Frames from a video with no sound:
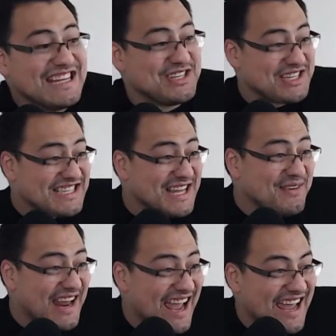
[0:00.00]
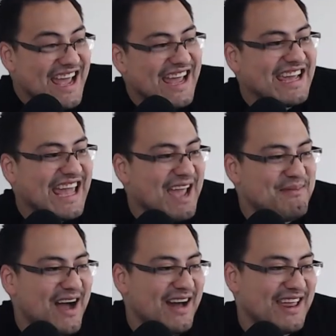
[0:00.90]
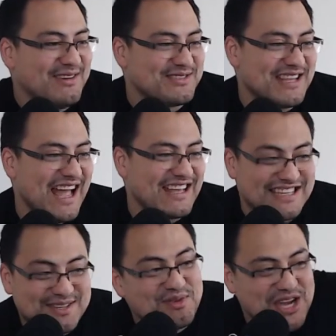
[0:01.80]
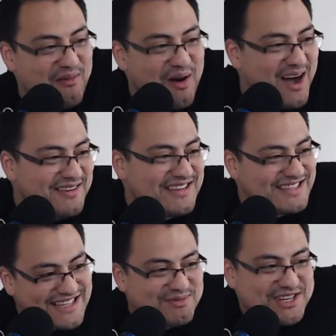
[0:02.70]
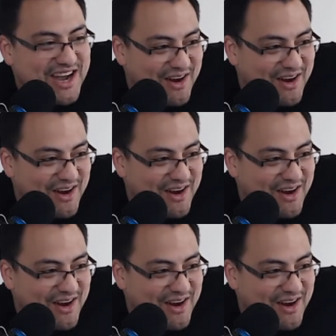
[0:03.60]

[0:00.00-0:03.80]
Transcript: you see Stephen A? He came out and he was like, is this what y'all want? Is this what y'all